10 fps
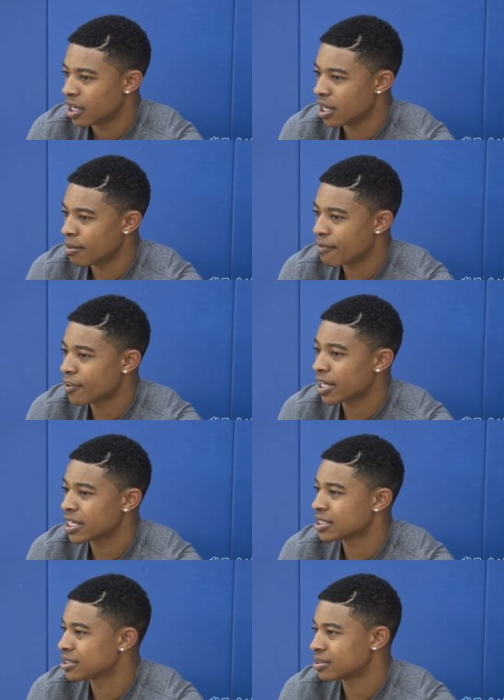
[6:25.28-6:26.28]
Um, I feel like
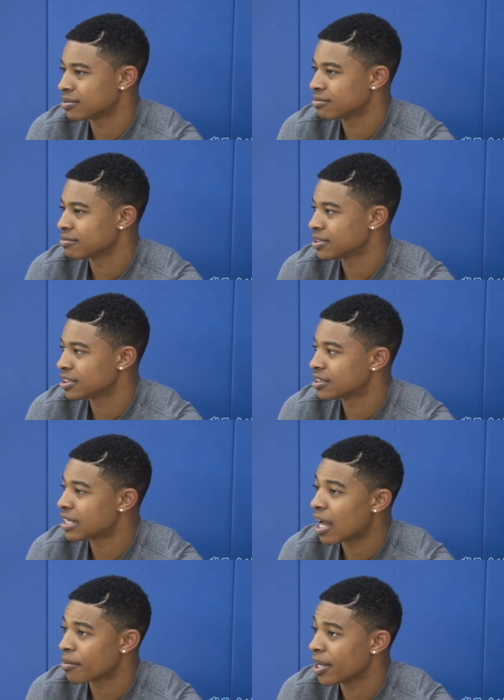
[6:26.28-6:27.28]
his
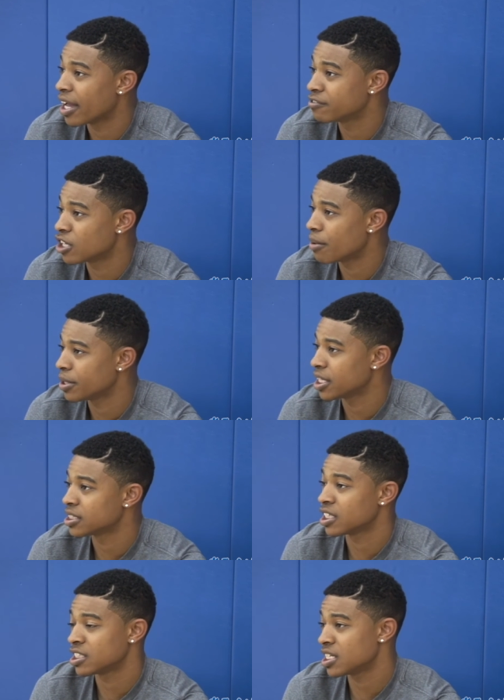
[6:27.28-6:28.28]
stock may have dropped because
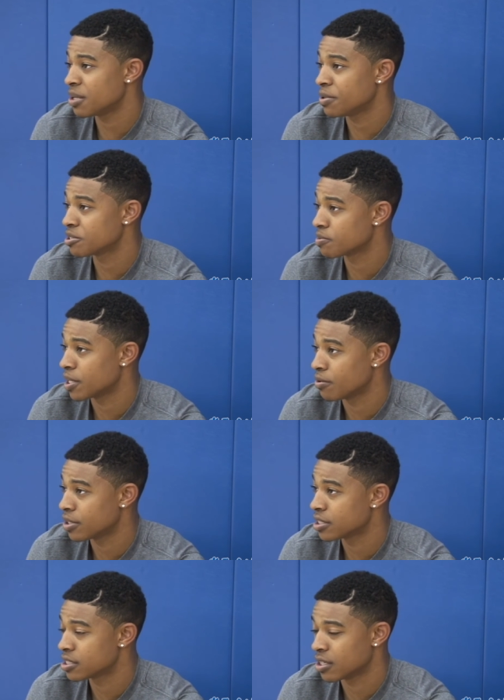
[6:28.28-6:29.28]
of the team he's playing
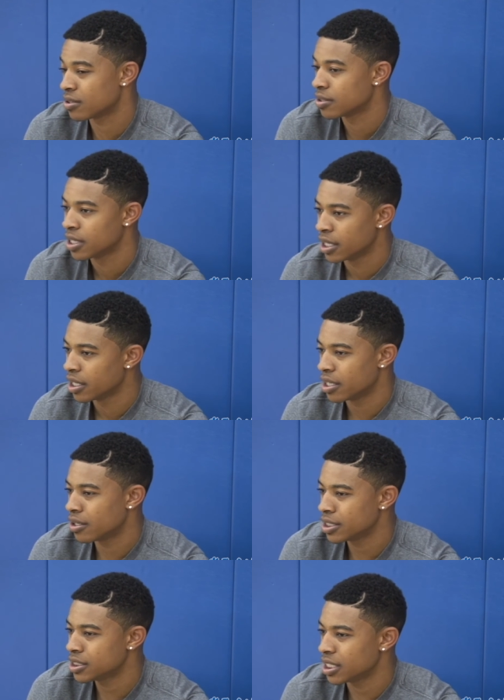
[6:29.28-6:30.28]
with. So, you
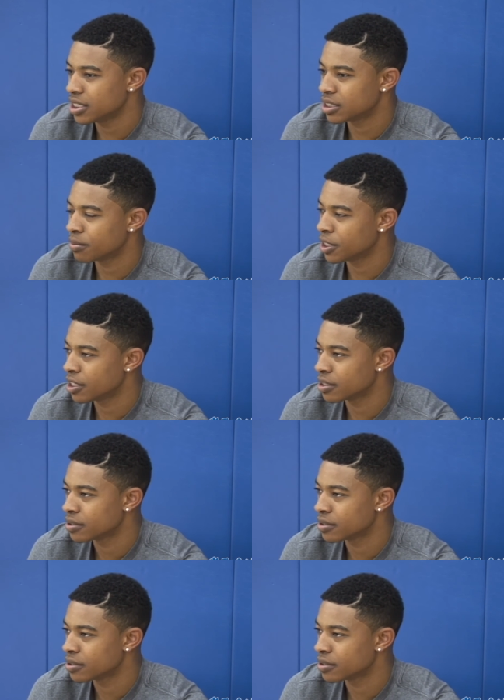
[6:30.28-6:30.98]
no, know, he's, he's going to be good.